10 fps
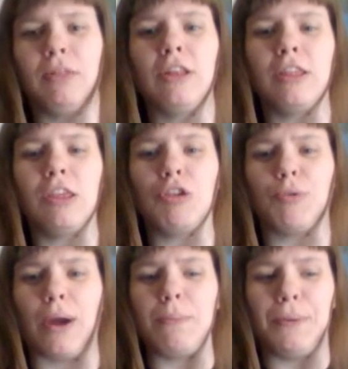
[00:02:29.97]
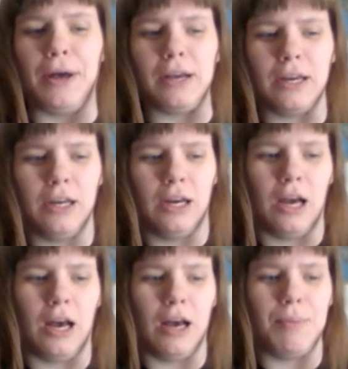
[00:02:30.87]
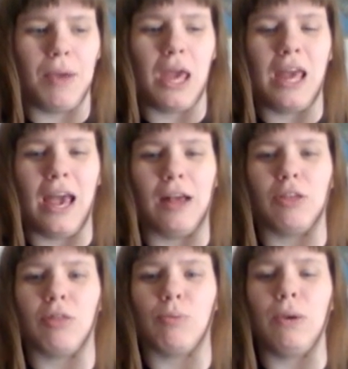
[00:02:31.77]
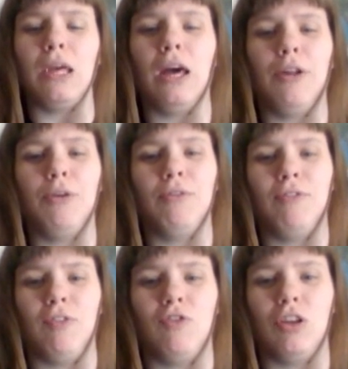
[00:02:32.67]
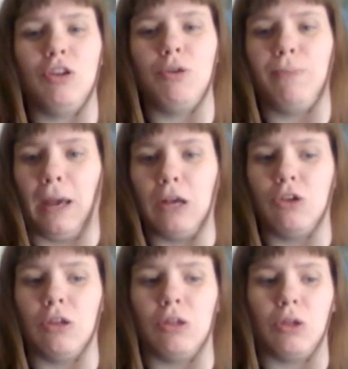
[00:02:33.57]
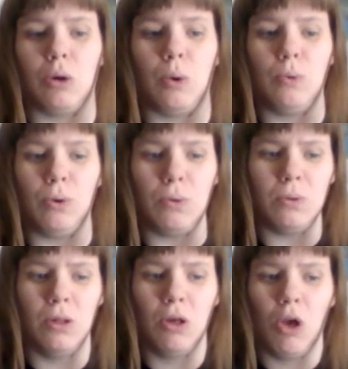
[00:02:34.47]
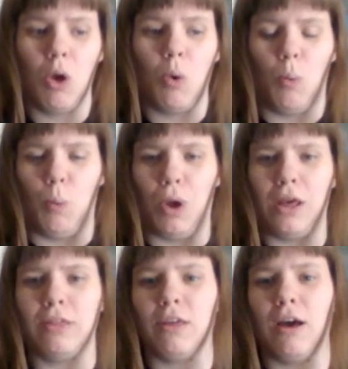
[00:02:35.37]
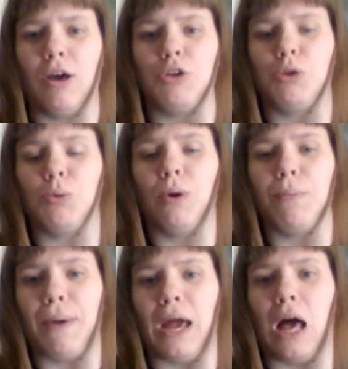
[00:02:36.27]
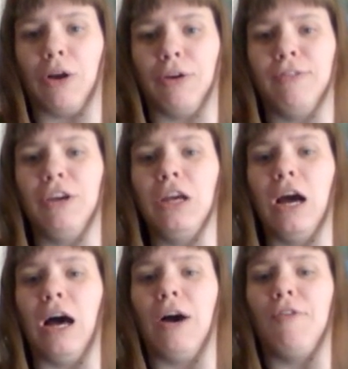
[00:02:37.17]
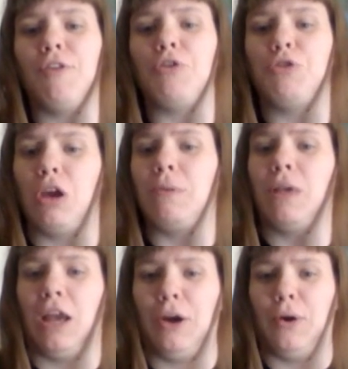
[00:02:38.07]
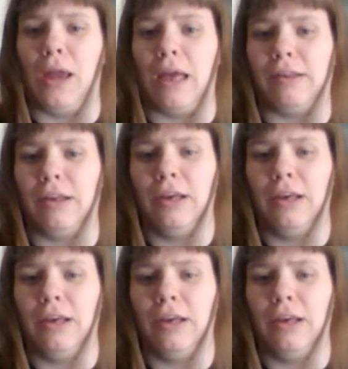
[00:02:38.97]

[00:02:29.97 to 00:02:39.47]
This is a great book. Um, it has 352 pages total with a short biography of James Herriot.